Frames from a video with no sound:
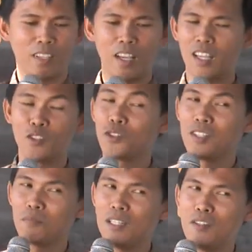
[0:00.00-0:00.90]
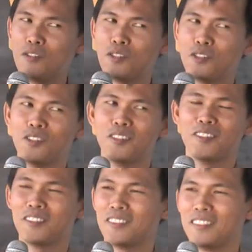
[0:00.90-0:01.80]
And I couldn't believe, you know.
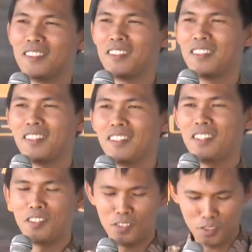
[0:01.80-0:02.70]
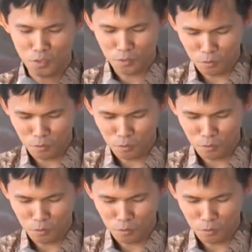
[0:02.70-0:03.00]
He's just